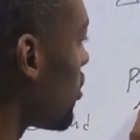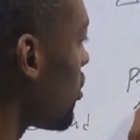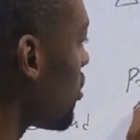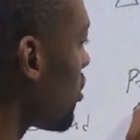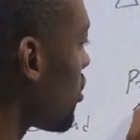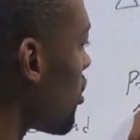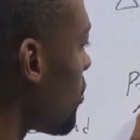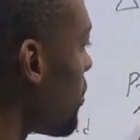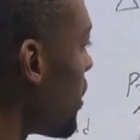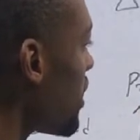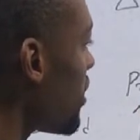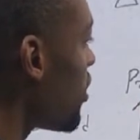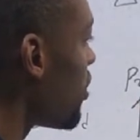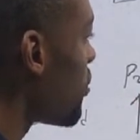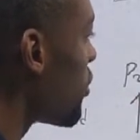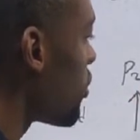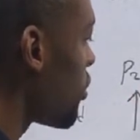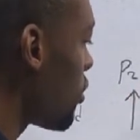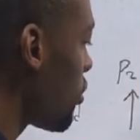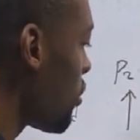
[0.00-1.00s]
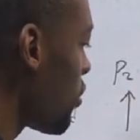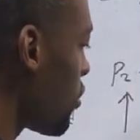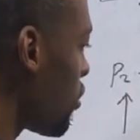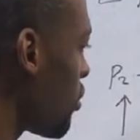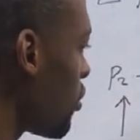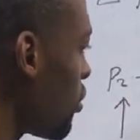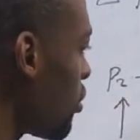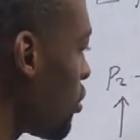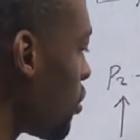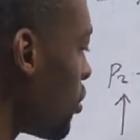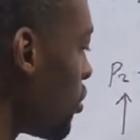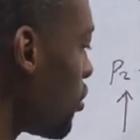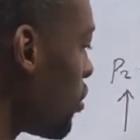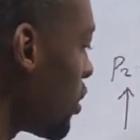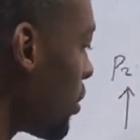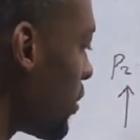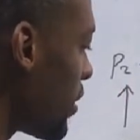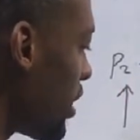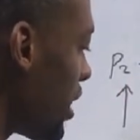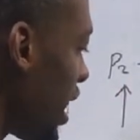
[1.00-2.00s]
some persons choose to do
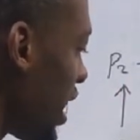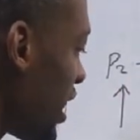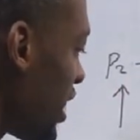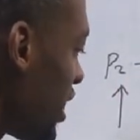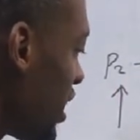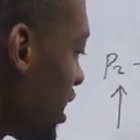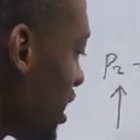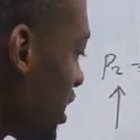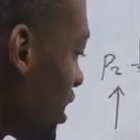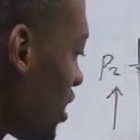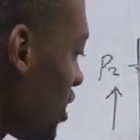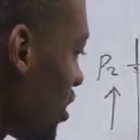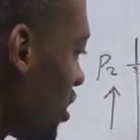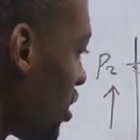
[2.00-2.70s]
something like this,